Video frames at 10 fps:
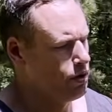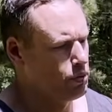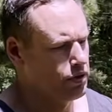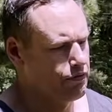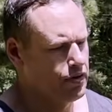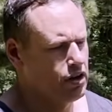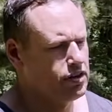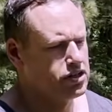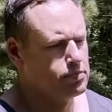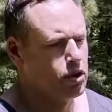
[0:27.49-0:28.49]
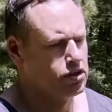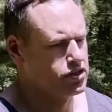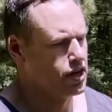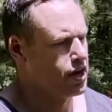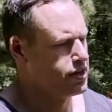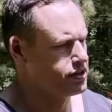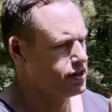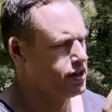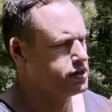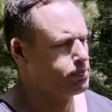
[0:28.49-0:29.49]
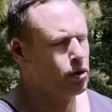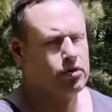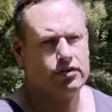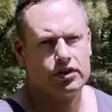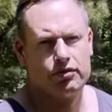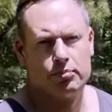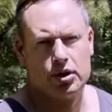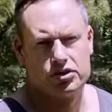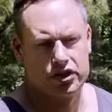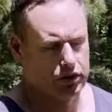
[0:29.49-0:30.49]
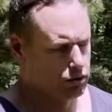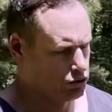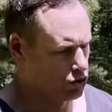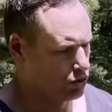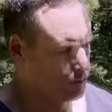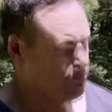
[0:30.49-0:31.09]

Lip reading: with a fairly small size. It's perfect for bonsai culture.